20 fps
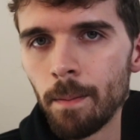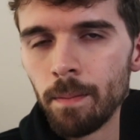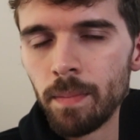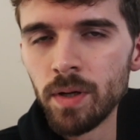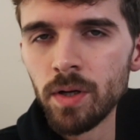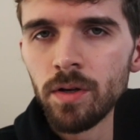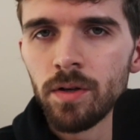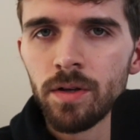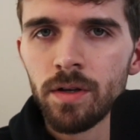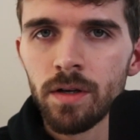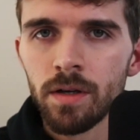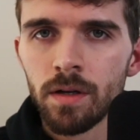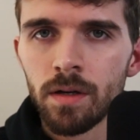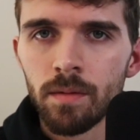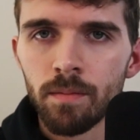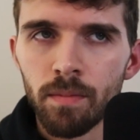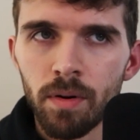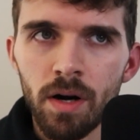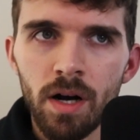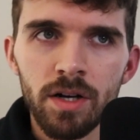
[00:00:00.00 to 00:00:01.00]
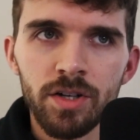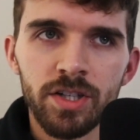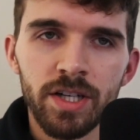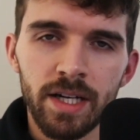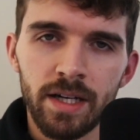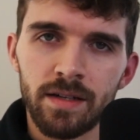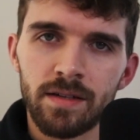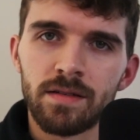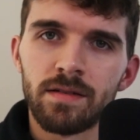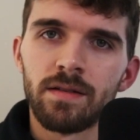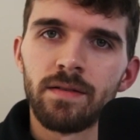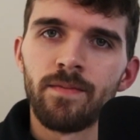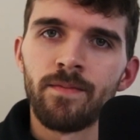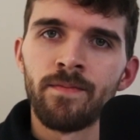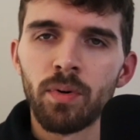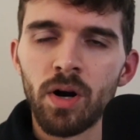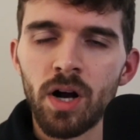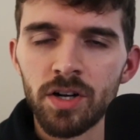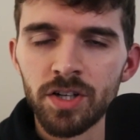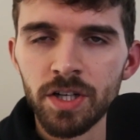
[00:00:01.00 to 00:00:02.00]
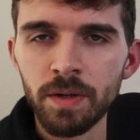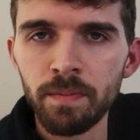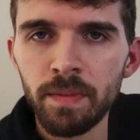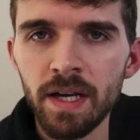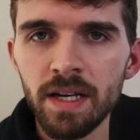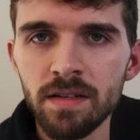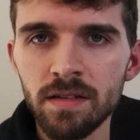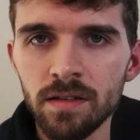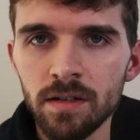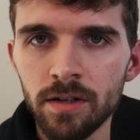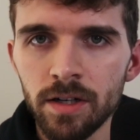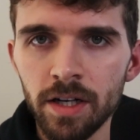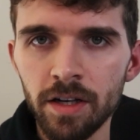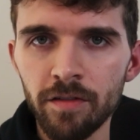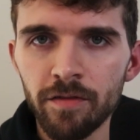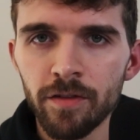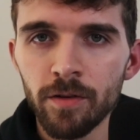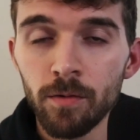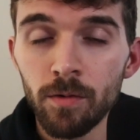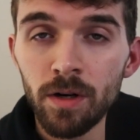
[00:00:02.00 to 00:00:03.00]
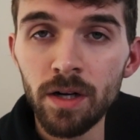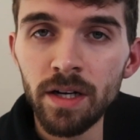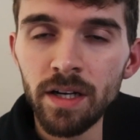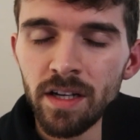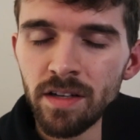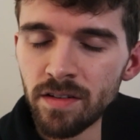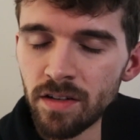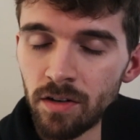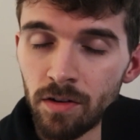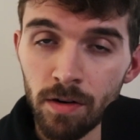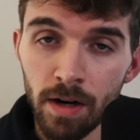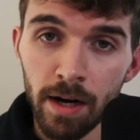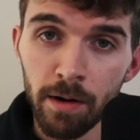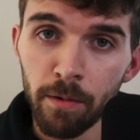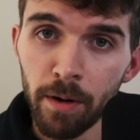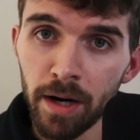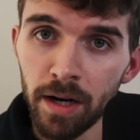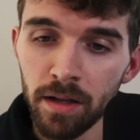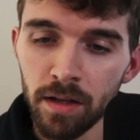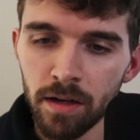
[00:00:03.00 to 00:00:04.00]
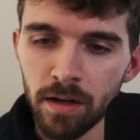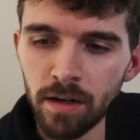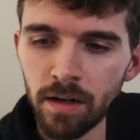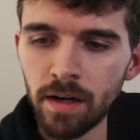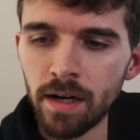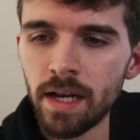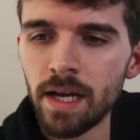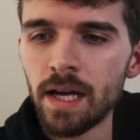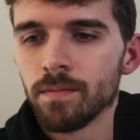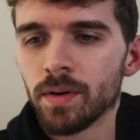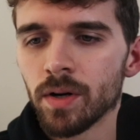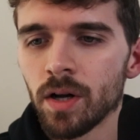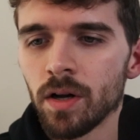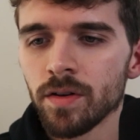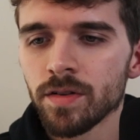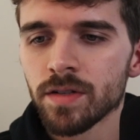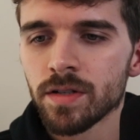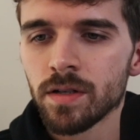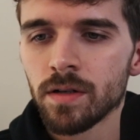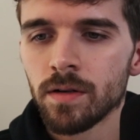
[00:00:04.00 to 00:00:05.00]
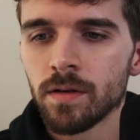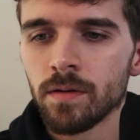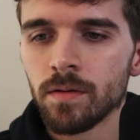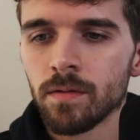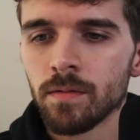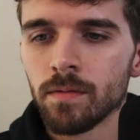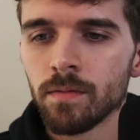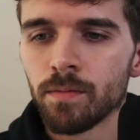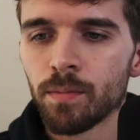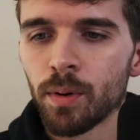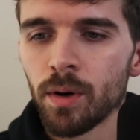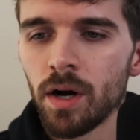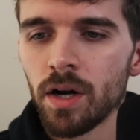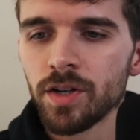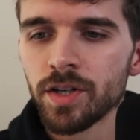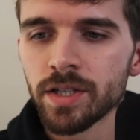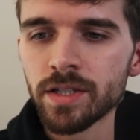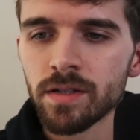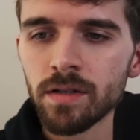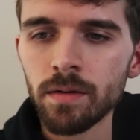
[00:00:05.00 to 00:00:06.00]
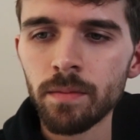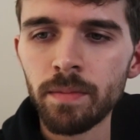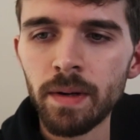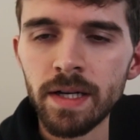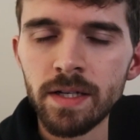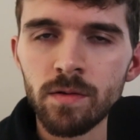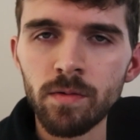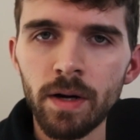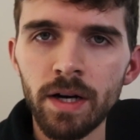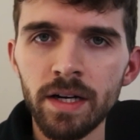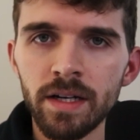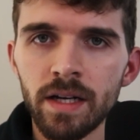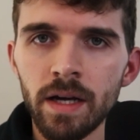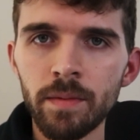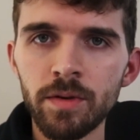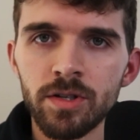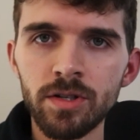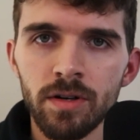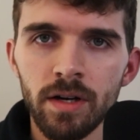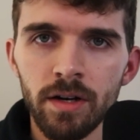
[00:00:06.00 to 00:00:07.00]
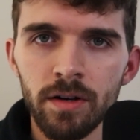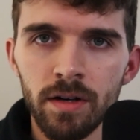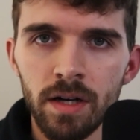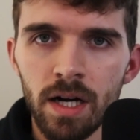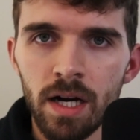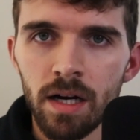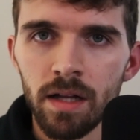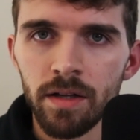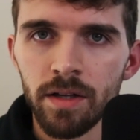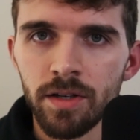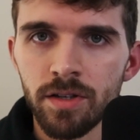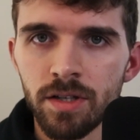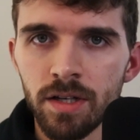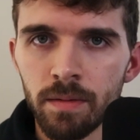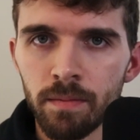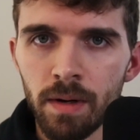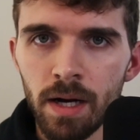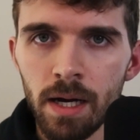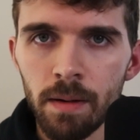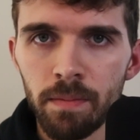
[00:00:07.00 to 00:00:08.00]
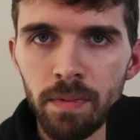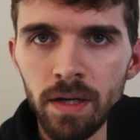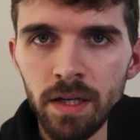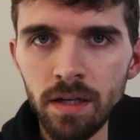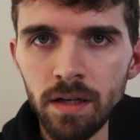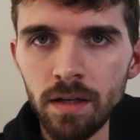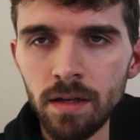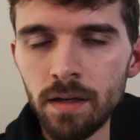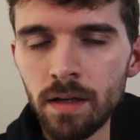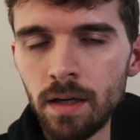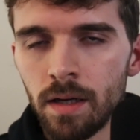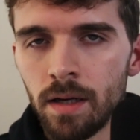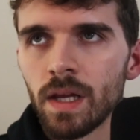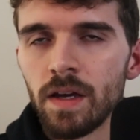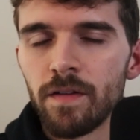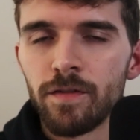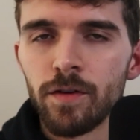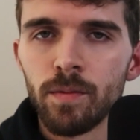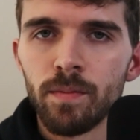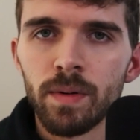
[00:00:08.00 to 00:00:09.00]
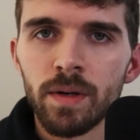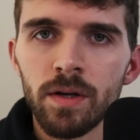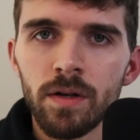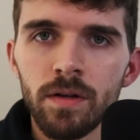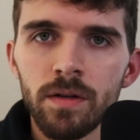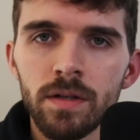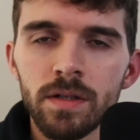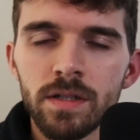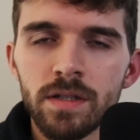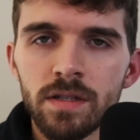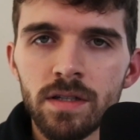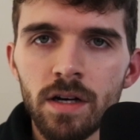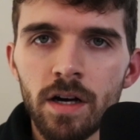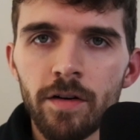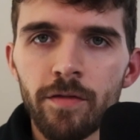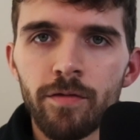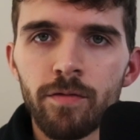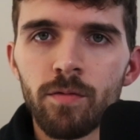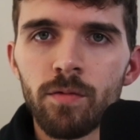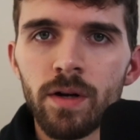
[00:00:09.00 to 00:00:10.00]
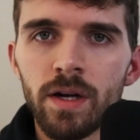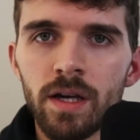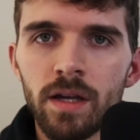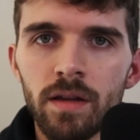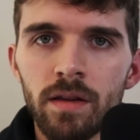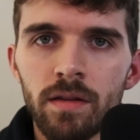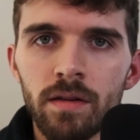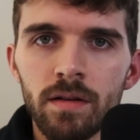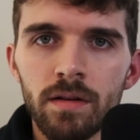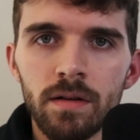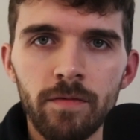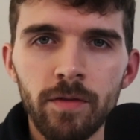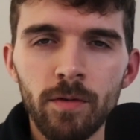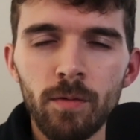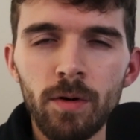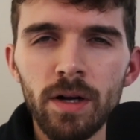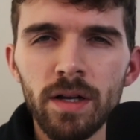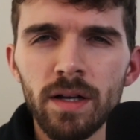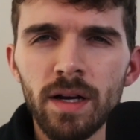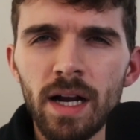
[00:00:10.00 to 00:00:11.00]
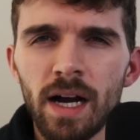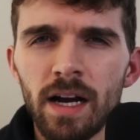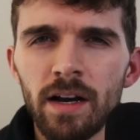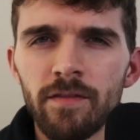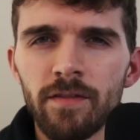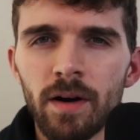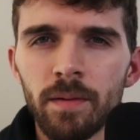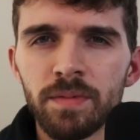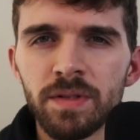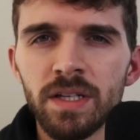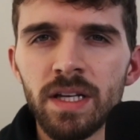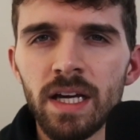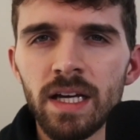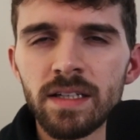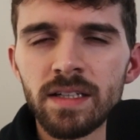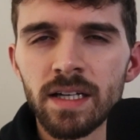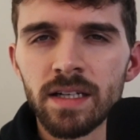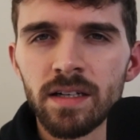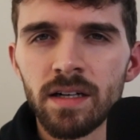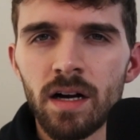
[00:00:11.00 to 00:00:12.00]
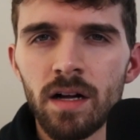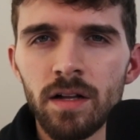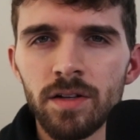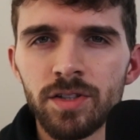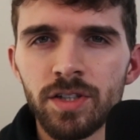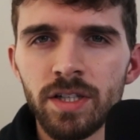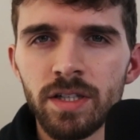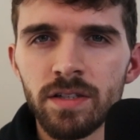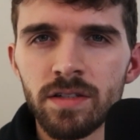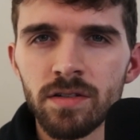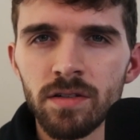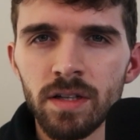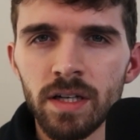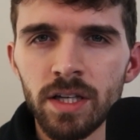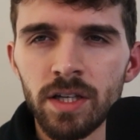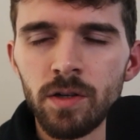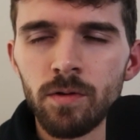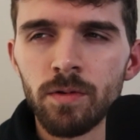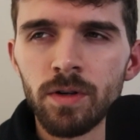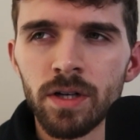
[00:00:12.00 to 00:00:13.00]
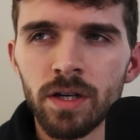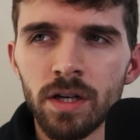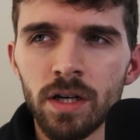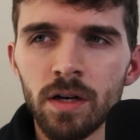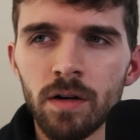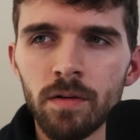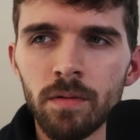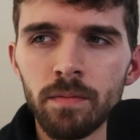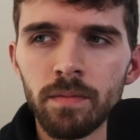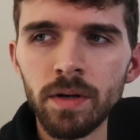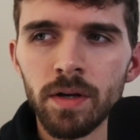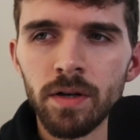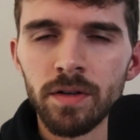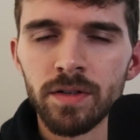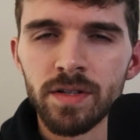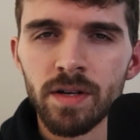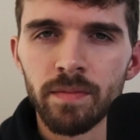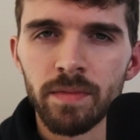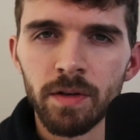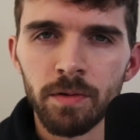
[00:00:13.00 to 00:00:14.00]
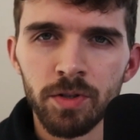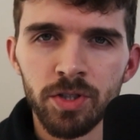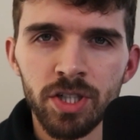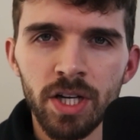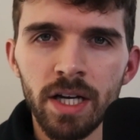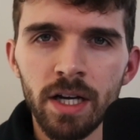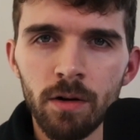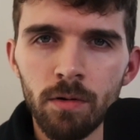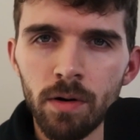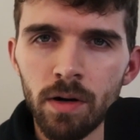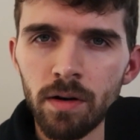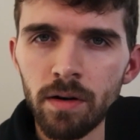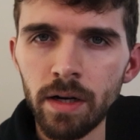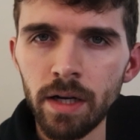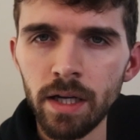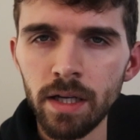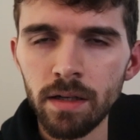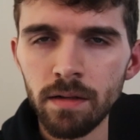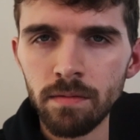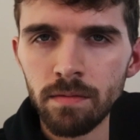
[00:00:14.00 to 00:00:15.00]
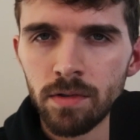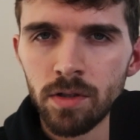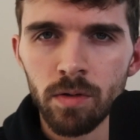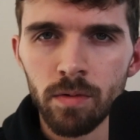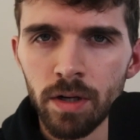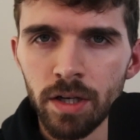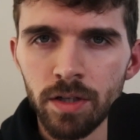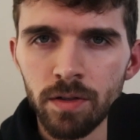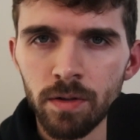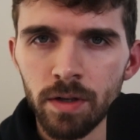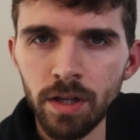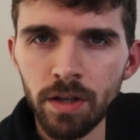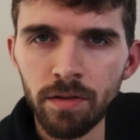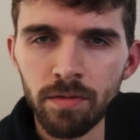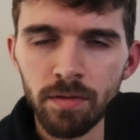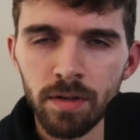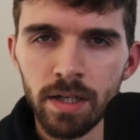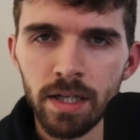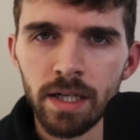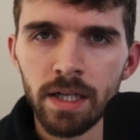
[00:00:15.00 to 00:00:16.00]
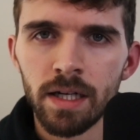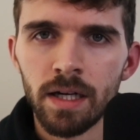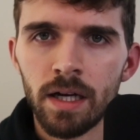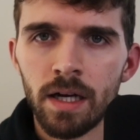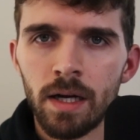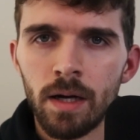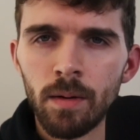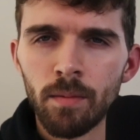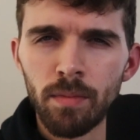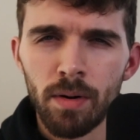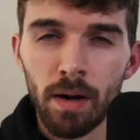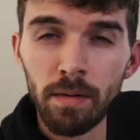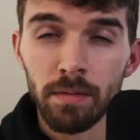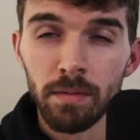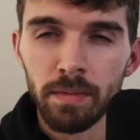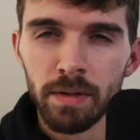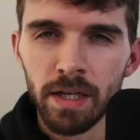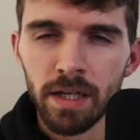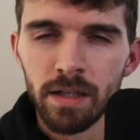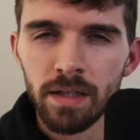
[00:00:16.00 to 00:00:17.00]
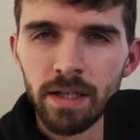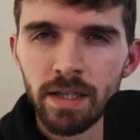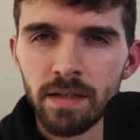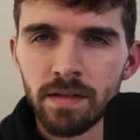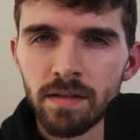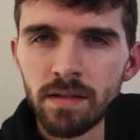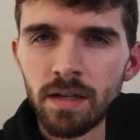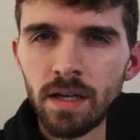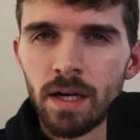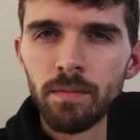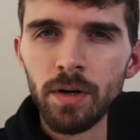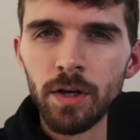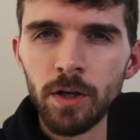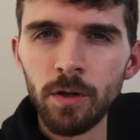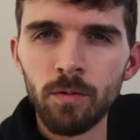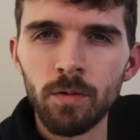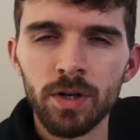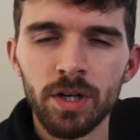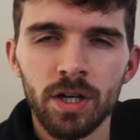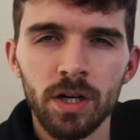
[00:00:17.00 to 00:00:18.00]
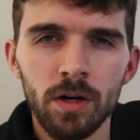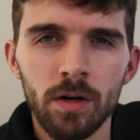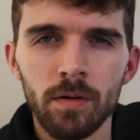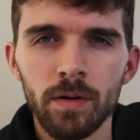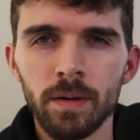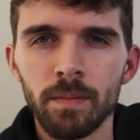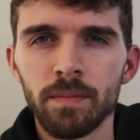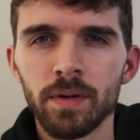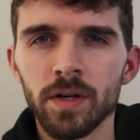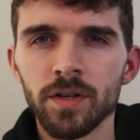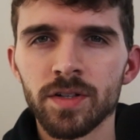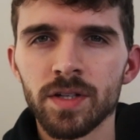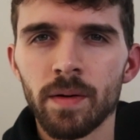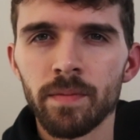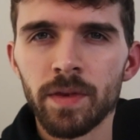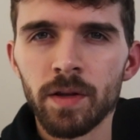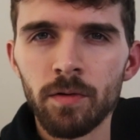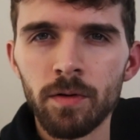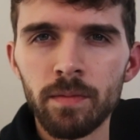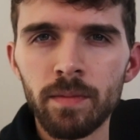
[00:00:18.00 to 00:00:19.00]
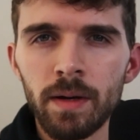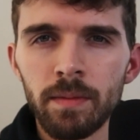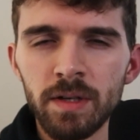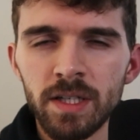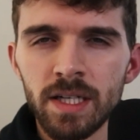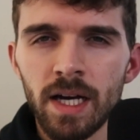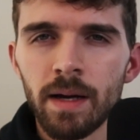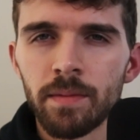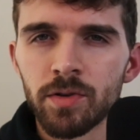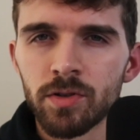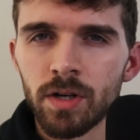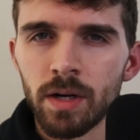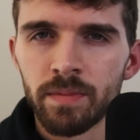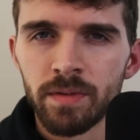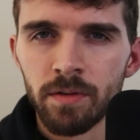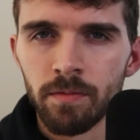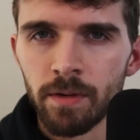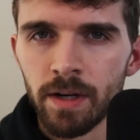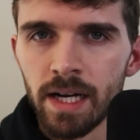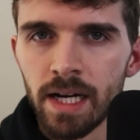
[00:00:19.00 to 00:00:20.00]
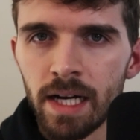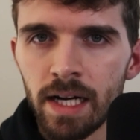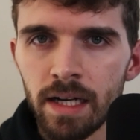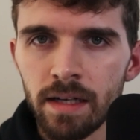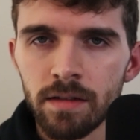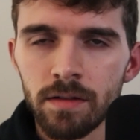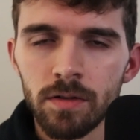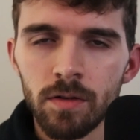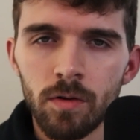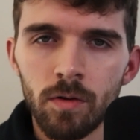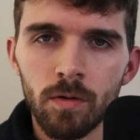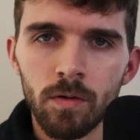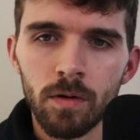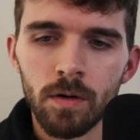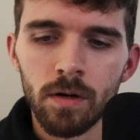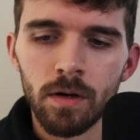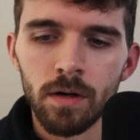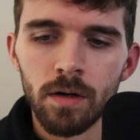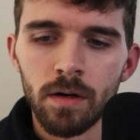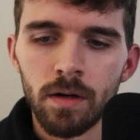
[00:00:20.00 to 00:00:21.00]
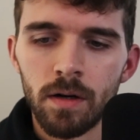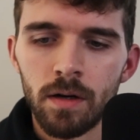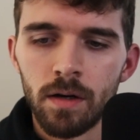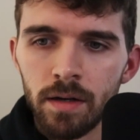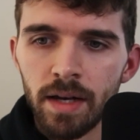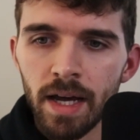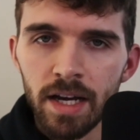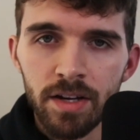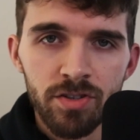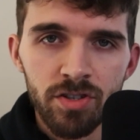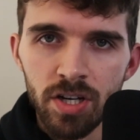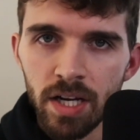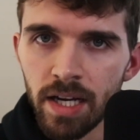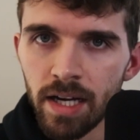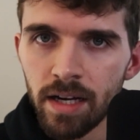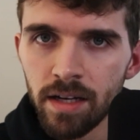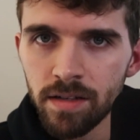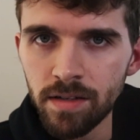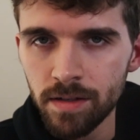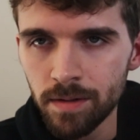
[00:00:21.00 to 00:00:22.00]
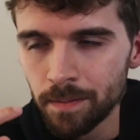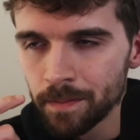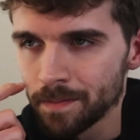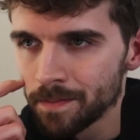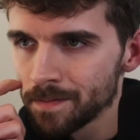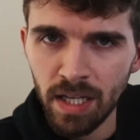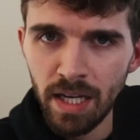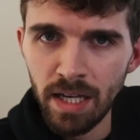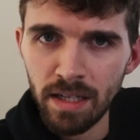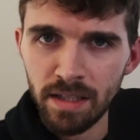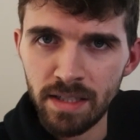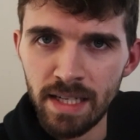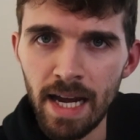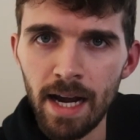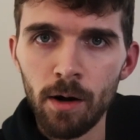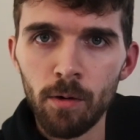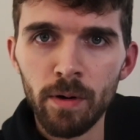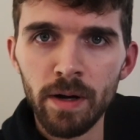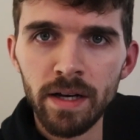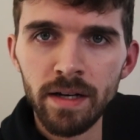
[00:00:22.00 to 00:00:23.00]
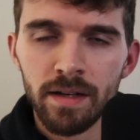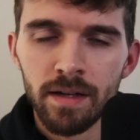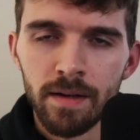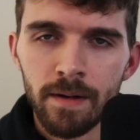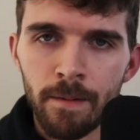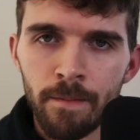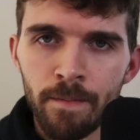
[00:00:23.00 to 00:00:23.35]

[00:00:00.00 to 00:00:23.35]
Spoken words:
build projects. Project-based learning, for one, is a great way to learn, but also projects are the best way to demonstrate your knowledge, in my opinion. If you build stuff with, for one, kind of up-to-date technology, so like you wouldn't go and build something with jQuery in 2023, probably at least, but you would go and build something with maybe TypeScript and React or Next.js and Tailwind,